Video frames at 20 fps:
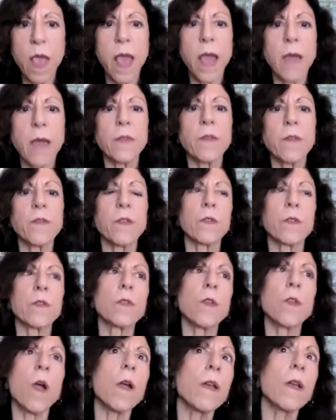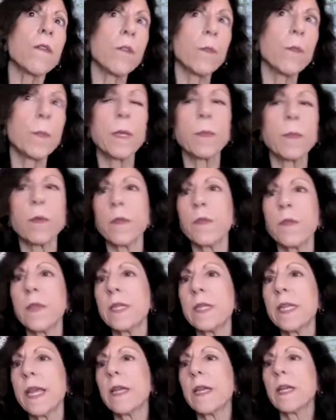and they feel sorry for people, and they
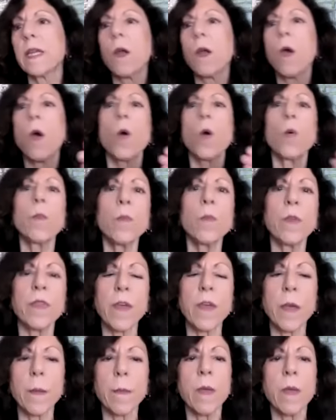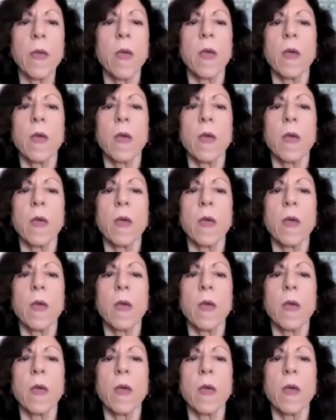take it home with them.